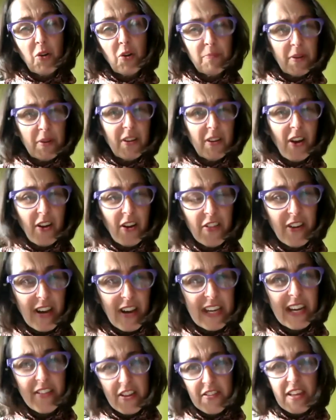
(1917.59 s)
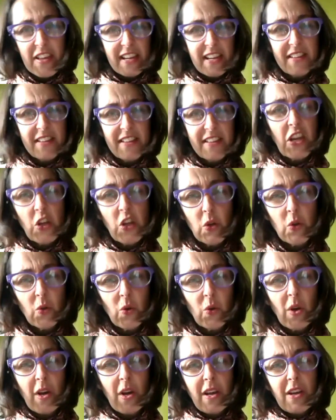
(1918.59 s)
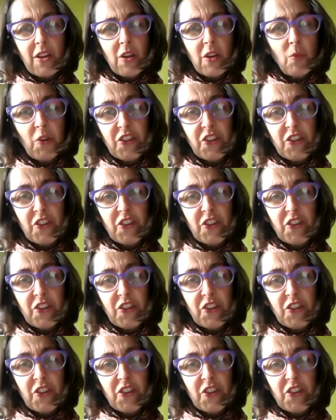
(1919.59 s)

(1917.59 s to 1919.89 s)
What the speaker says: But are there any other things that you want to